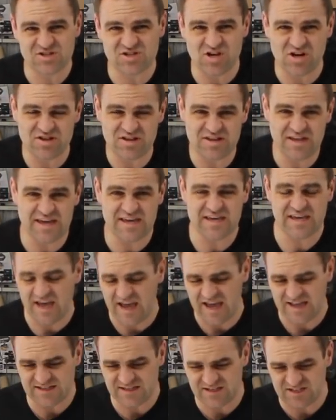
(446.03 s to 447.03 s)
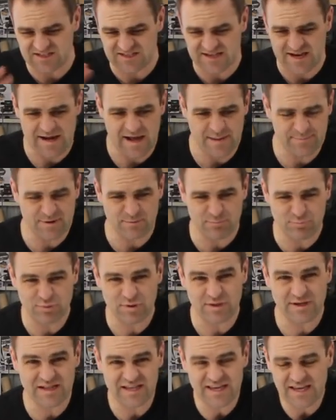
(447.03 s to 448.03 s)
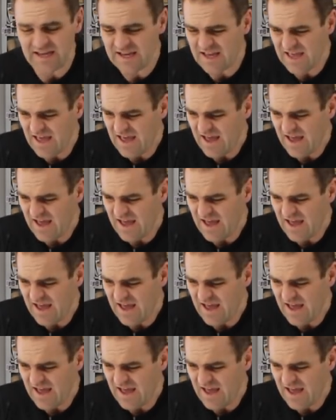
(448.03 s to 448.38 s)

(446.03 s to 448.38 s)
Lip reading: so that they can set up completely.